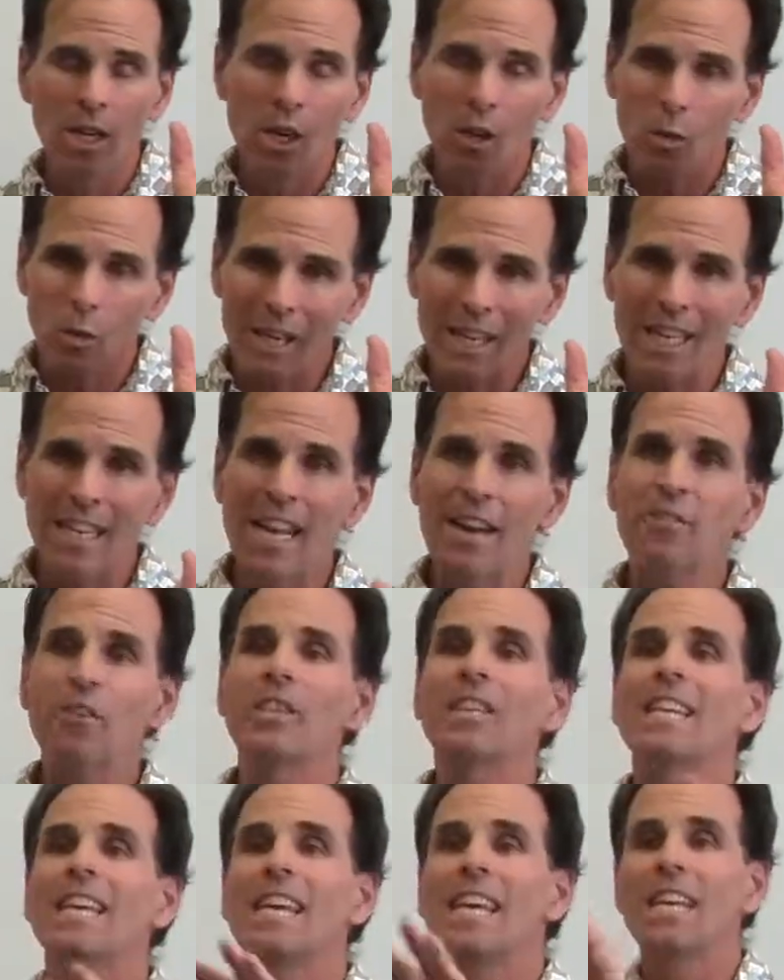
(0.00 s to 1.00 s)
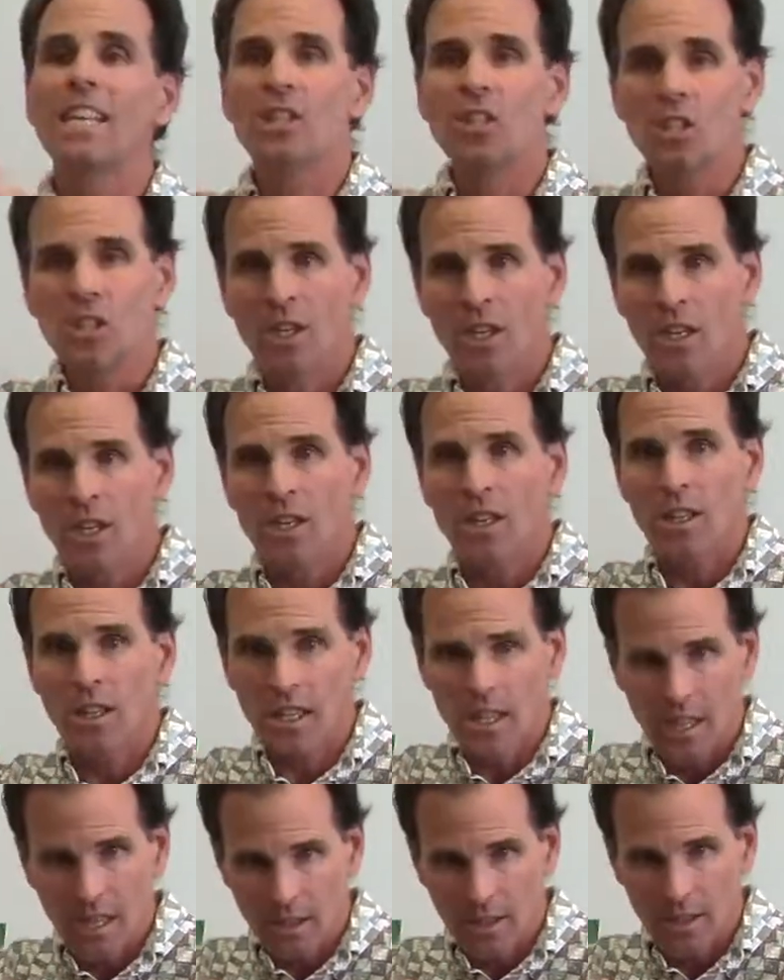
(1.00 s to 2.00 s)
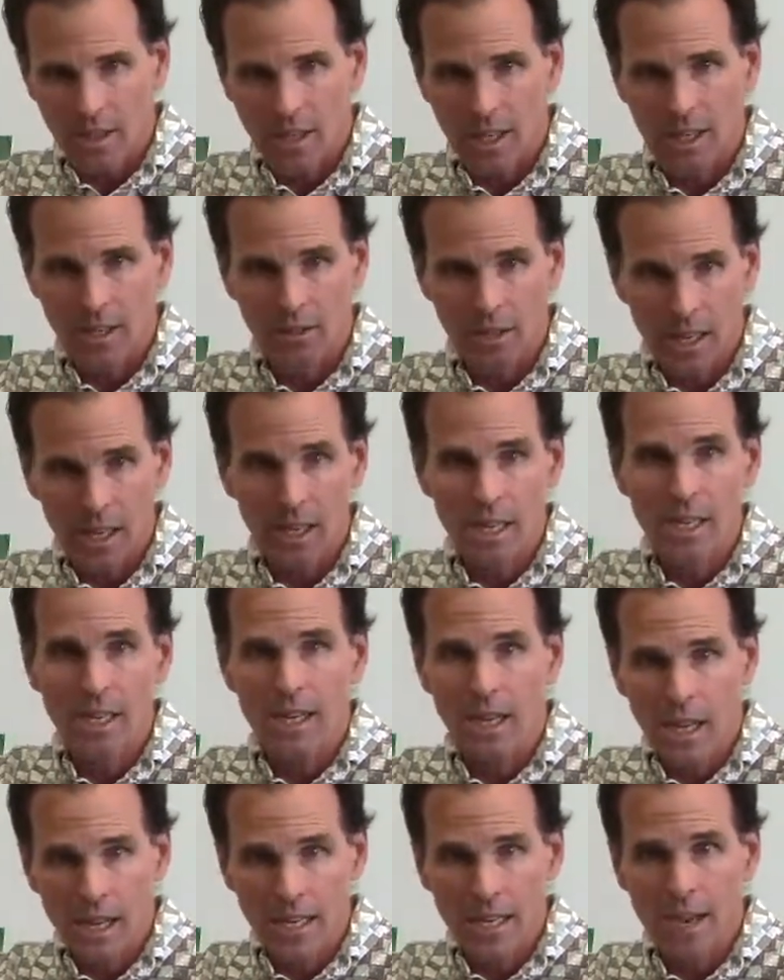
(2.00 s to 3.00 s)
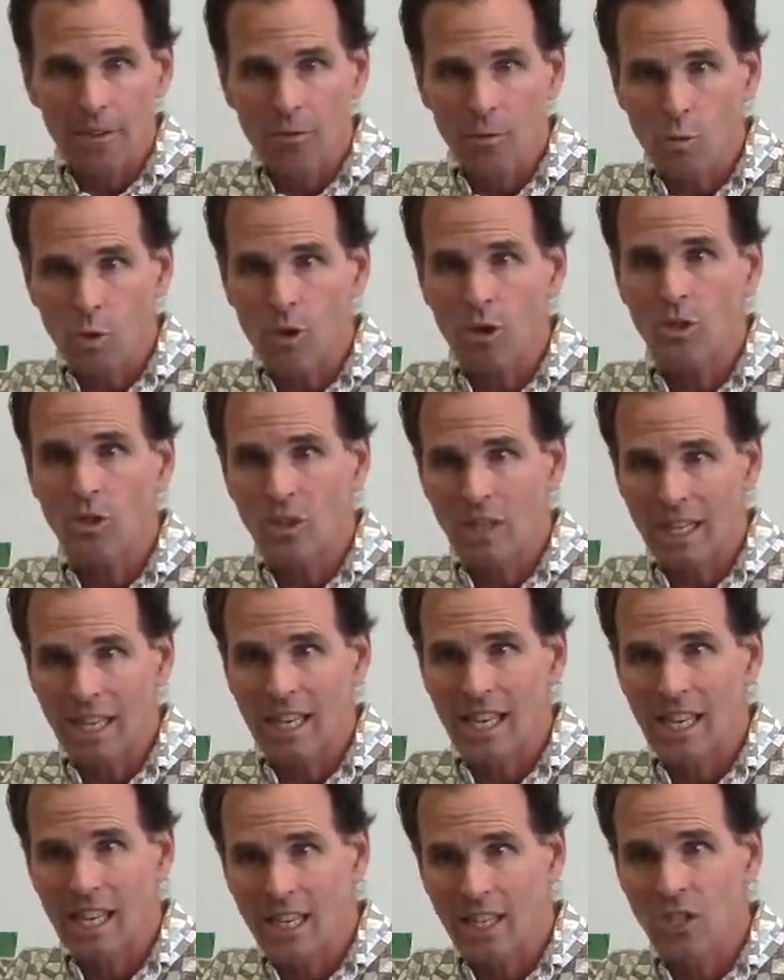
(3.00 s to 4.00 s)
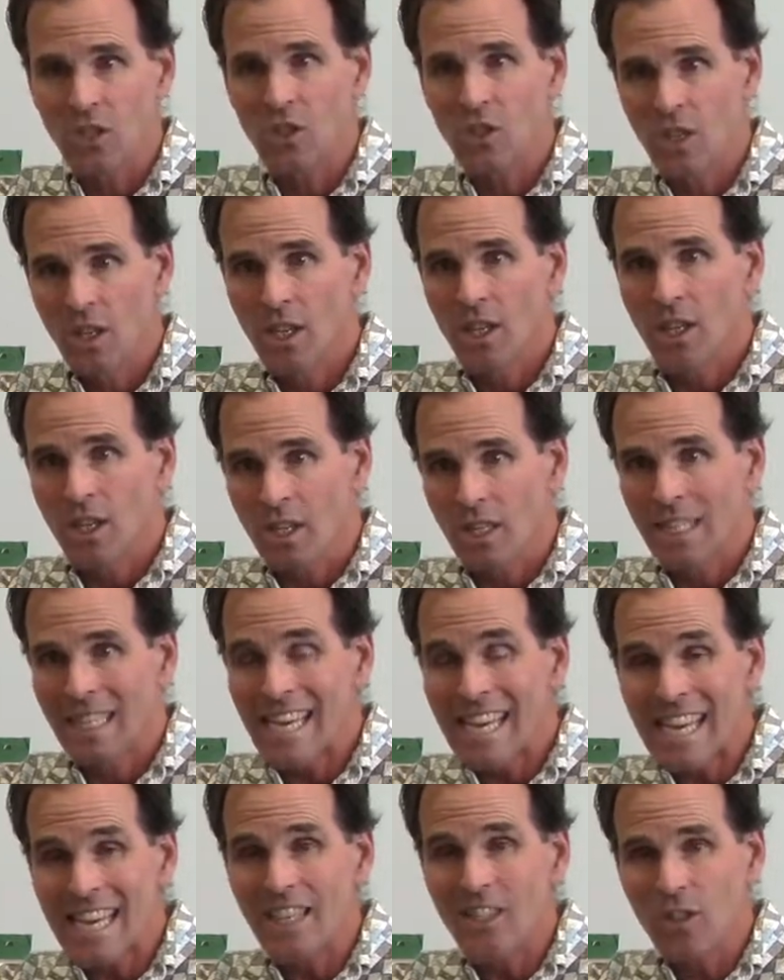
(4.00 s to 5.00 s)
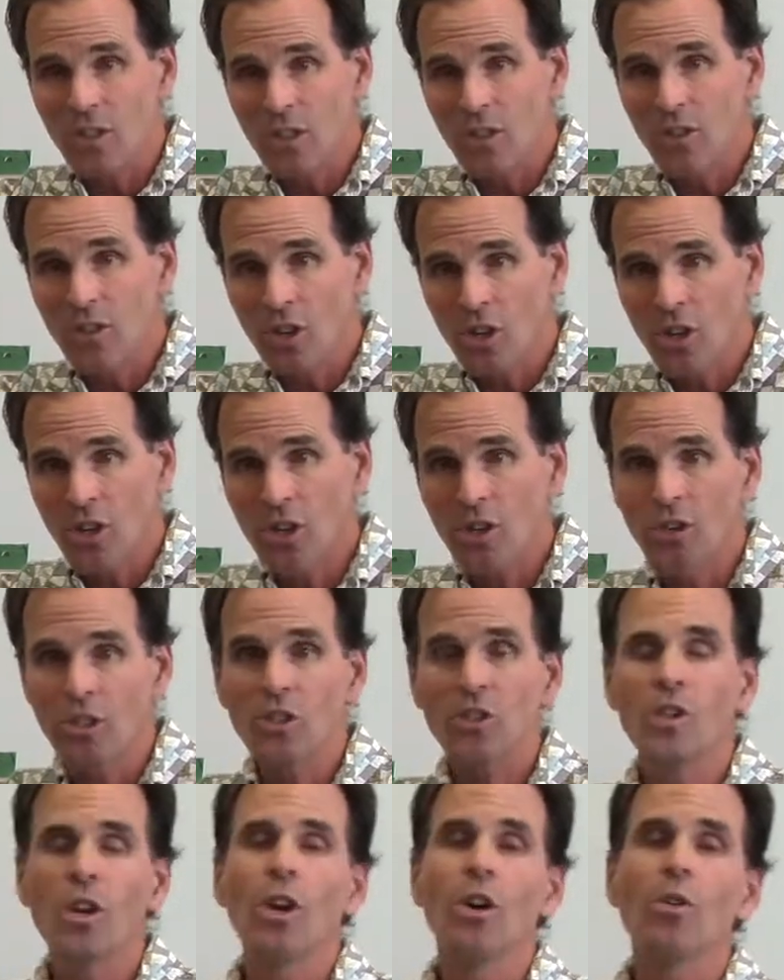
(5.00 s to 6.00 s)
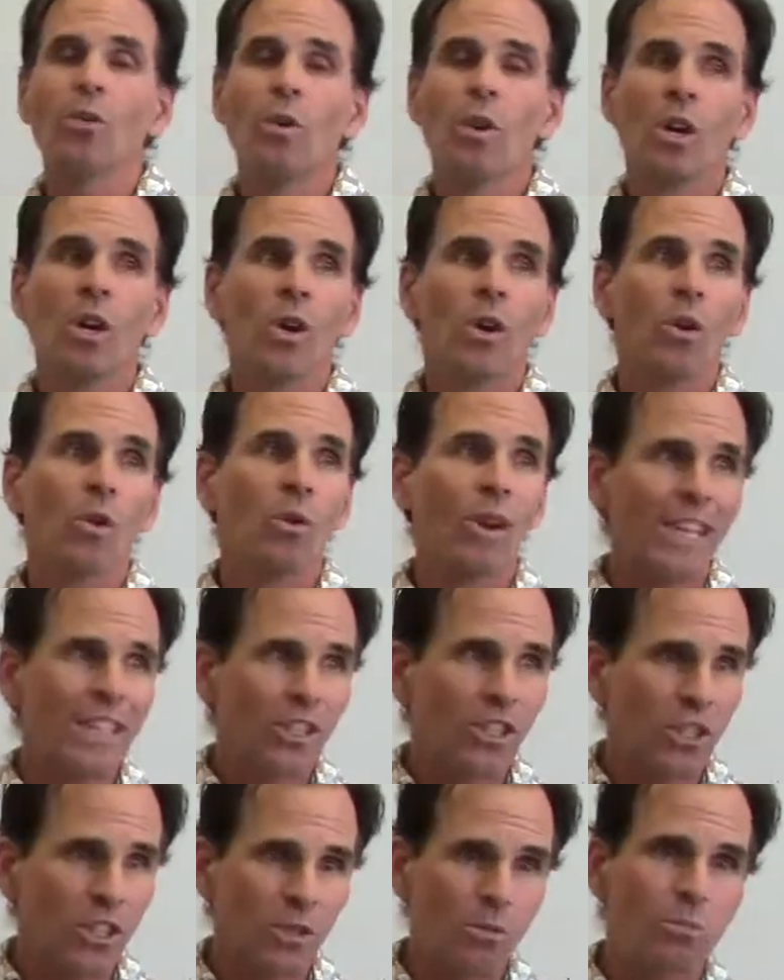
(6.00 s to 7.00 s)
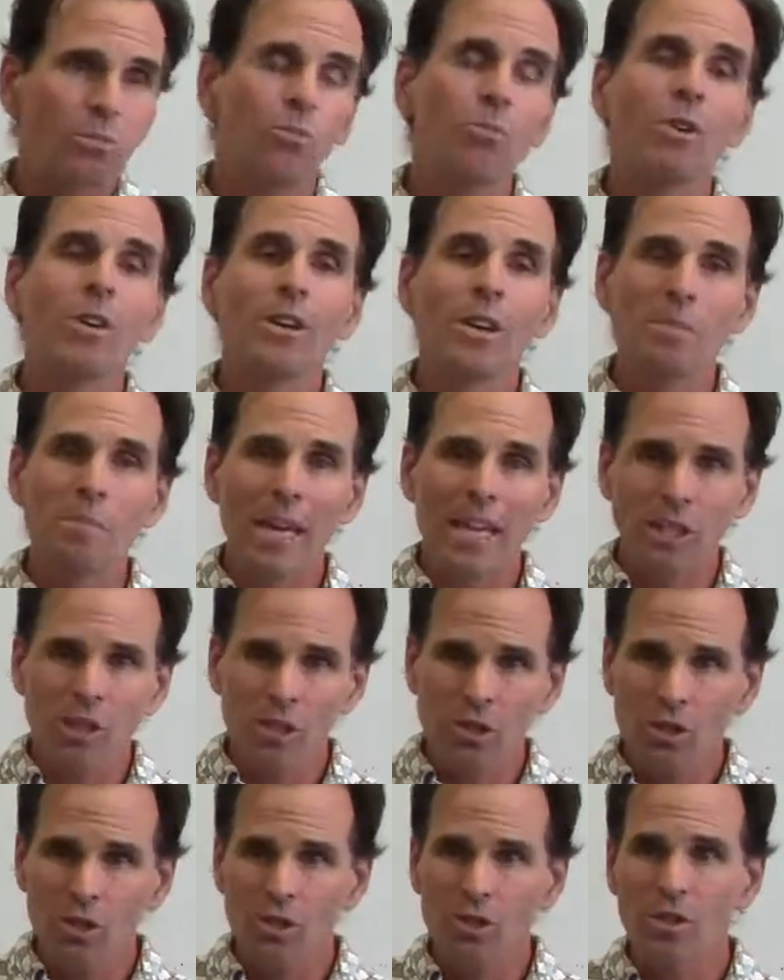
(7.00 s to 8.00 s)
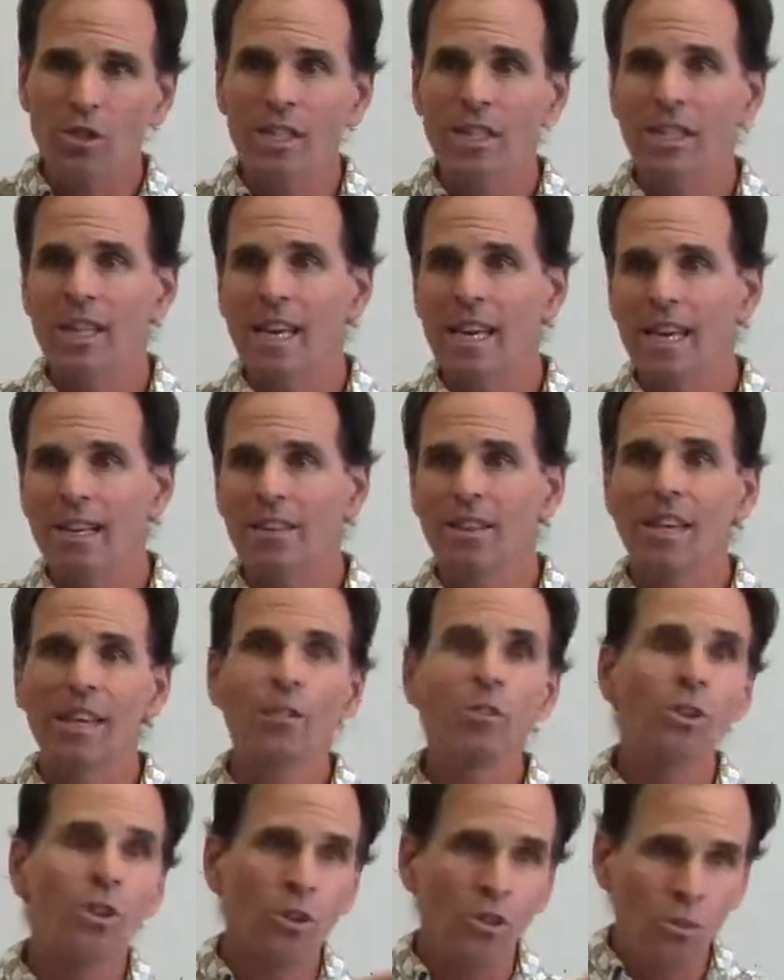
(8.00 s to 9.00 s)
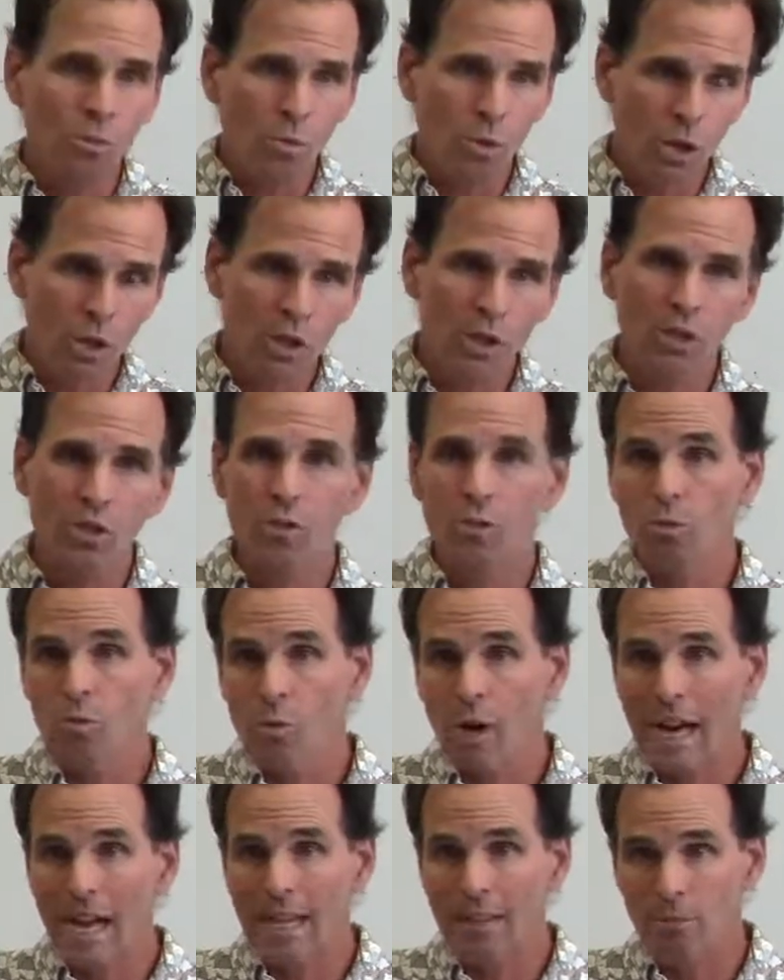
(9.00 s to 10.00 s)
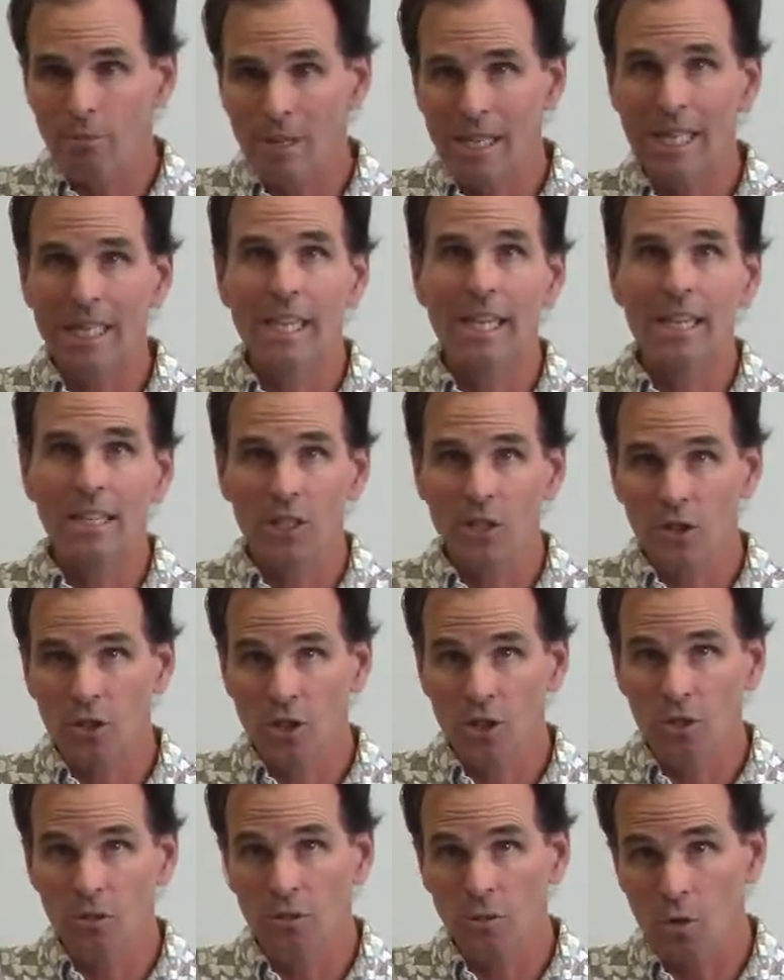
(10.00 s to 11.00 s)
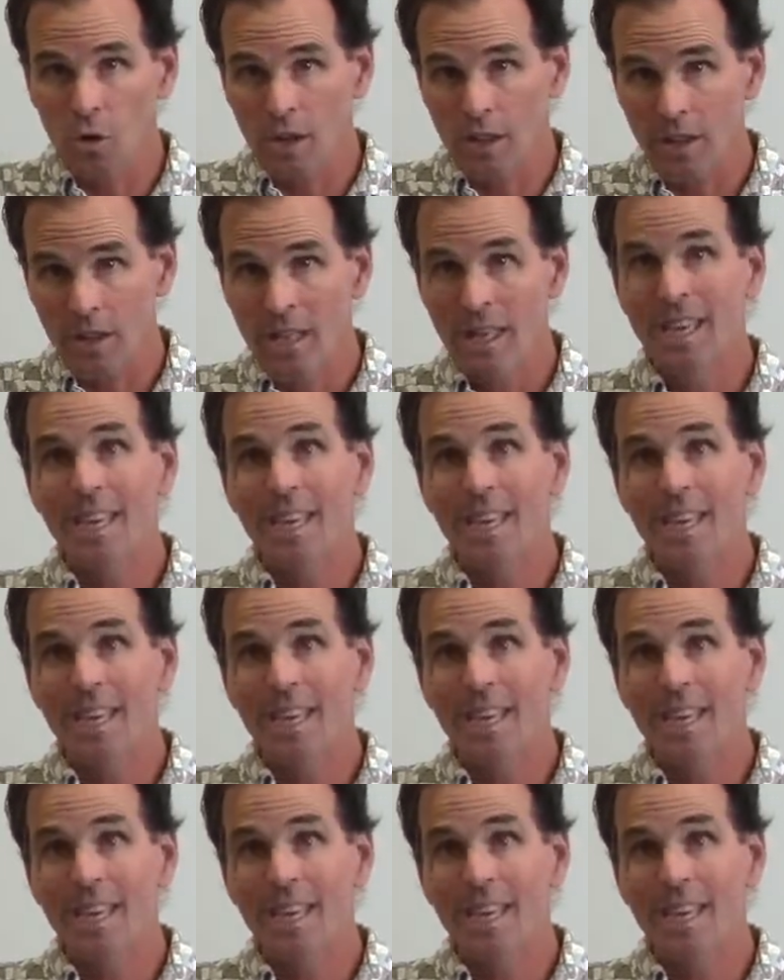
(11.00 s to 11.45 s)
we can never teach enough words that kids need to learn, so let's just really make sure that they learn words through wide reading and so forth.